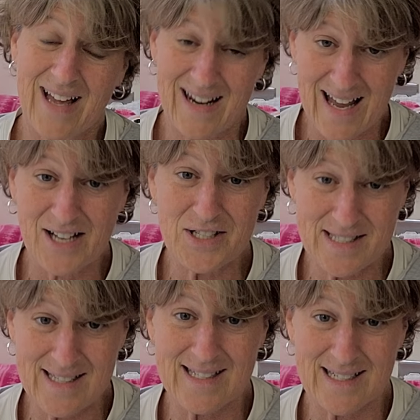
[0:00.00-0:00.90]
and not
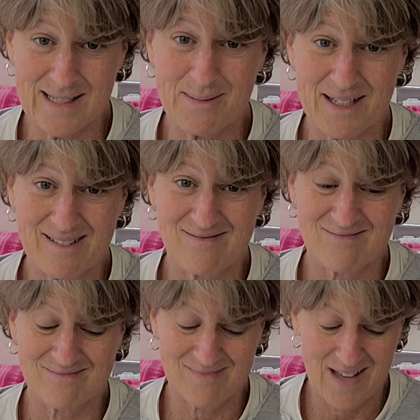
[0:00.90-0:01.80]
just listening to me?
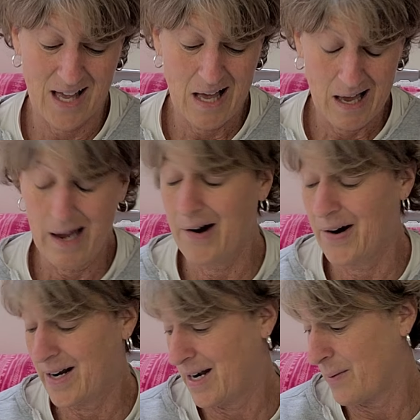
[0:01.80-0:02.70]
All
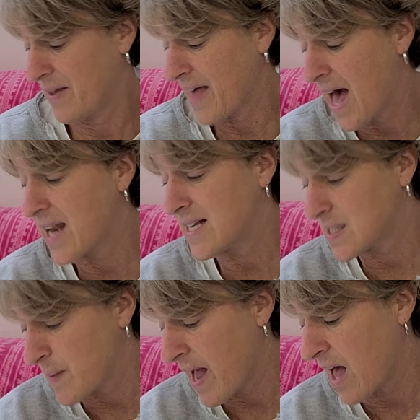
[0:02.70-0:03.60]
right, anyway, that
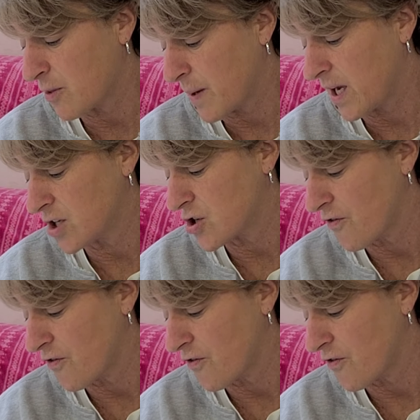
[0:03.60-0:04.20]
is math, page